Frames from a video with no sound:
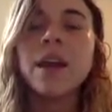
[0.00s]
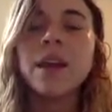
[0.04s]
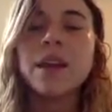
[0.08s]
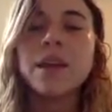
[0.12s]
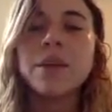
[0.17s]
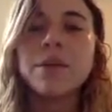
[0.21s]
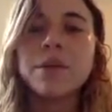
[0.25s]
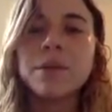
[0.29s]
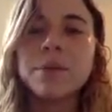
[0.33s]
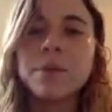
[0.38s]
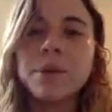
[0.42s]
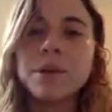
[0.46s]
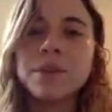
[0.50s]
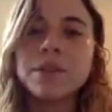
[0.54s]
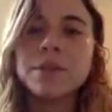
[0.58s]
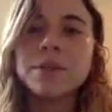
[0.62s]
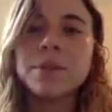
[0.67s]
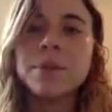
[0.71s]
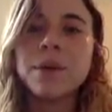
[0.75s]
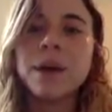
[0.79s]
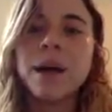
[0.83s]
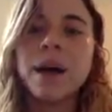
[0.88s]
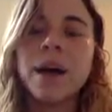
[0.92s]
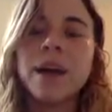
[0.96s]
you would
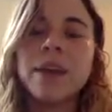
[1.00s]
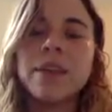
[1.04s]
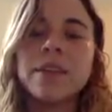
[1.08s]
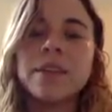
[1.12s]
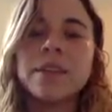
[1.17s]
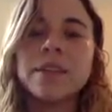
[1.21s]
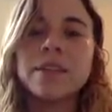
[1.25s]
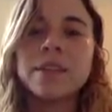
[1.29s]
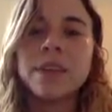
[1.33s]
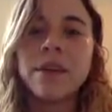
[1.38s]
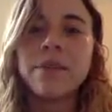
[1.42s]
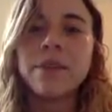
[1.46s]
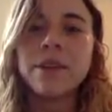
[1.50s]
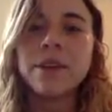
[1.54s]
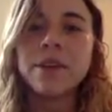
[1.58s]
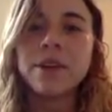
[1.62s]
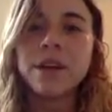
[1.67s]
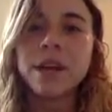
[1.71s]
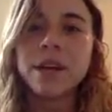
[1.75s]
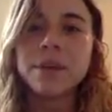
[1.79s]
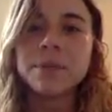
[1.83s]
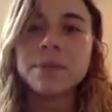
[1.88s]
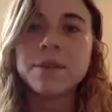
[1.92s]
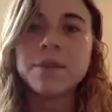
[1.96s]
multiply the 7
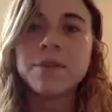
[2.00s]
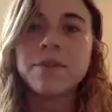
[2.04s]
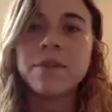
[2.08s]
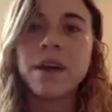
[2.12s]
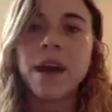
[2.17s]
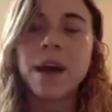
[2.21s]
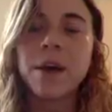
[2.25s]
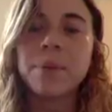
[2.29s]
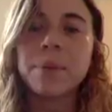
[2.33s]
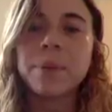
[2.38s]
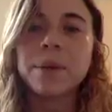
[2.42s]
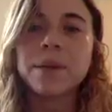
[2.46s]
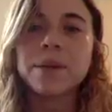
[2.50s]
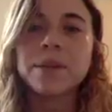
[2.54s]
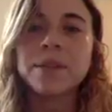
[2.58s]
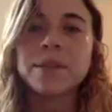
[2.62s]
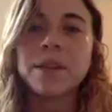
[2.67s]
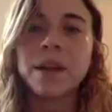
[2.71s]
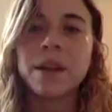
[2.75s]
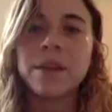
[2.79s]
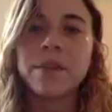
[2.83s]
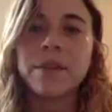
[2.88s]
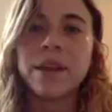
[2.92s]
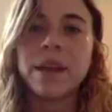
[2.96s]
grams of fat per
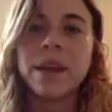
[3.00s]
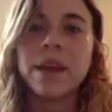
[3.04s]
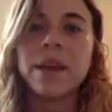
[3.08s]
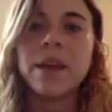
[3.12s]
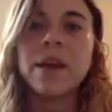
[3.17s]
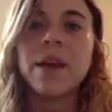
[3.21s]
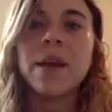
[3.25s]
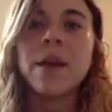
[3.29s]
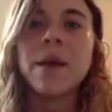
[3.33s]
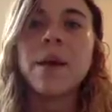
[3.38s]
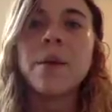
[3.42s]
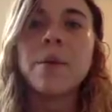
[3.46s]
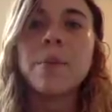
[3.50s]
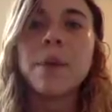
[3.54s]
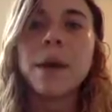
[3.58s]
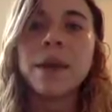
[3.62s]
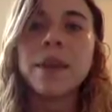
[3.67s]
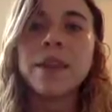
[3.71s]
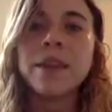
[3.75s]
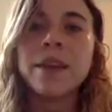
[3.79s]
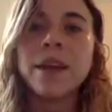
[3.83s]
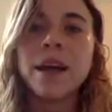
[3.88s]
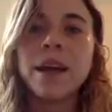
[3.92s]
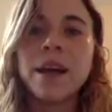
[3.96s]
serving by
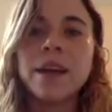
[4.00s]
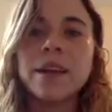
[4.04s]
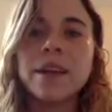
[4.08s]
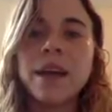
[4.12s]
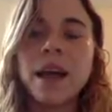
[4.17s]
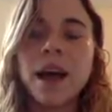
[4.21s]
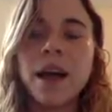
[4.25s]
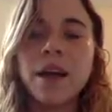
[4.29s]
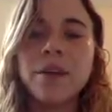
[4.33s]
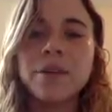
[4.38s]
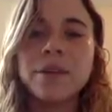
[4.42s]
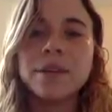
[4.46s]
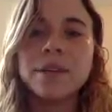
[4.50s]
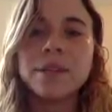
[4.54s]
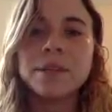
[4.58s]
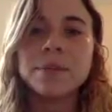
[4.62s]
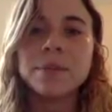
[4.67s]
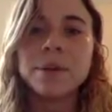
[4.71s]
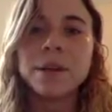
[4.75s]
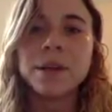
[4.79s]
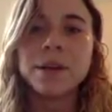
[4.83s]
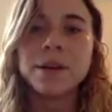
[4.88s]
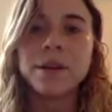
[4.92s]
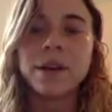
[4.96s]
the 9 calories
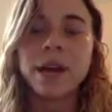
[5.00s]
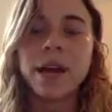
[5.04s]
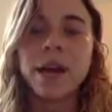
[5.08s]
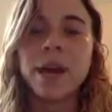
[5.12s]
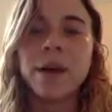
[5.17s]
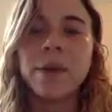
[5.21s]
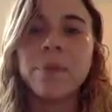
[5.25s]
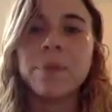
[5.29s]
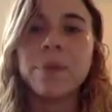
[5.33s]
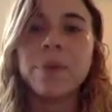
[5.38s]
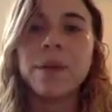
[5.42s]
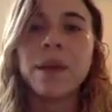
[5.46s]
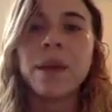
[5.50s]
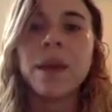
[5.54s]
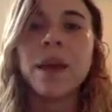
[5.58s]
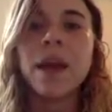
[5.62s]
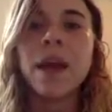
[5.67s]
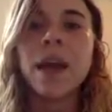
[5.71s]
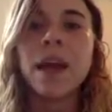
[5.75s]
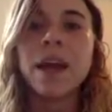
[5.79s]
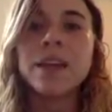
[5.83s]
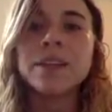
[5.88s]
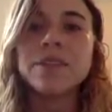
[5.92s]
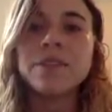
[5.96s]
per gram
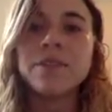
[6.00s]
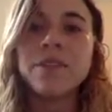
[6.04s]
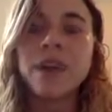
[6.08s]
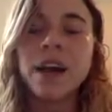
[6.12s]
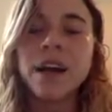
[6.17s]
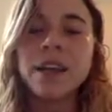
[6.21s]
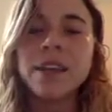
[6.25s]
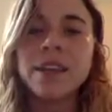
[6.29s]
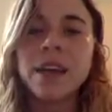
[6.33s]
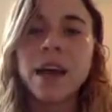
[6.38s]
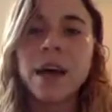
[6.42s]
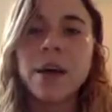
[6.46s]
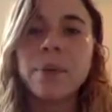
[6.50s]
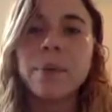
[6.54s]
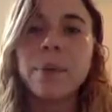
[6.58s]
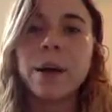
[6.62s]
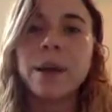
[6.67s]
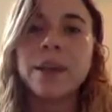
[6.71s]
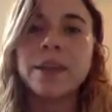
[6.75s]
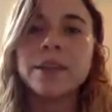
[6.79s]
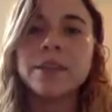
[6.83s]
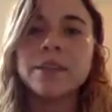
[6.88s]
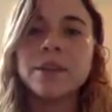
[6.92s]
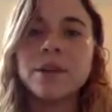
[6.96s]
and divide that by
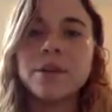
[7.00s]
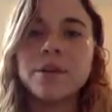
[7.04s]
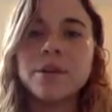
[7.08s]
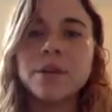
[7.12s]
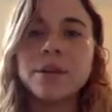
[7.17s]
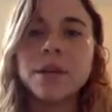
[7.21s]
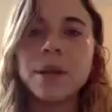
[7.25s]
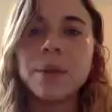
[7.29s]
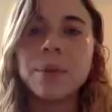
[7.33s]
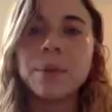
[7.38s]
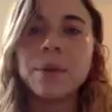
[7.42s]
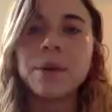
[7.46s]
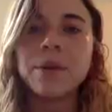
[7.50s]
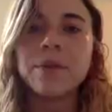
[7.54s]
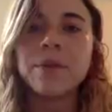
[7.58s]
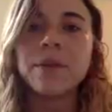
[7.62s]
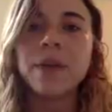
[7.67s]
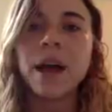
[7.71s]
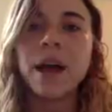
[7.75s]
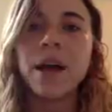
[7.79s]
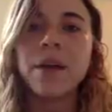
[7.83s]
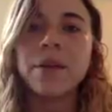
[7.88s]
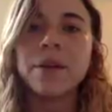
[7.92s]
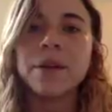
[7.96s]
the total number of
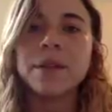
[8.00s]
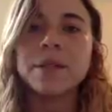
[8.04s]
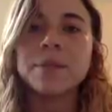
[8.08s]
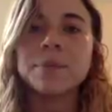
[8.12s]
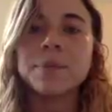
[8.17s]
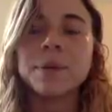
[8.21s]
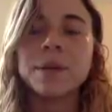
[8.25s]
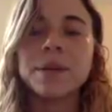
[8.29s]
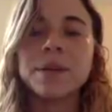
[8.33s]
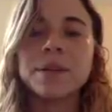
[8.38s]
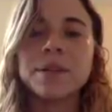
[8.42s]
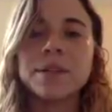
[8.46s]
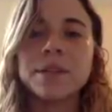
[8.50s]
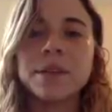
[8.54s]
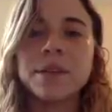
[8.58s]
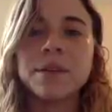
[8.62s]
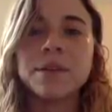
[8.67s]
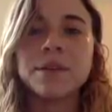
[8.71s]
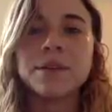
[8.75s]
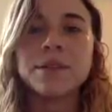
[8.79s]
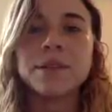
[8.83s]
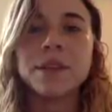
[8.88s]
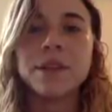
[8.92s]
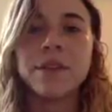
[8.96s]
calories per
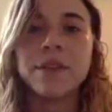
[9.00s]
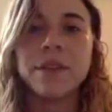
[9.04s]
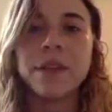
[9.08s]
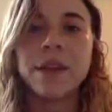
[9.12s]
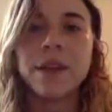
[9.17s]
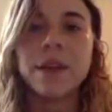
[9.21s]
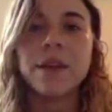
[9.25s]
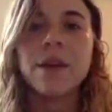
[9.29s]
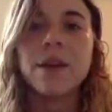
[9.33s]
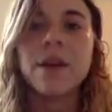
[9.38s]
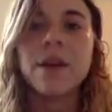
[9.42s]
single serving,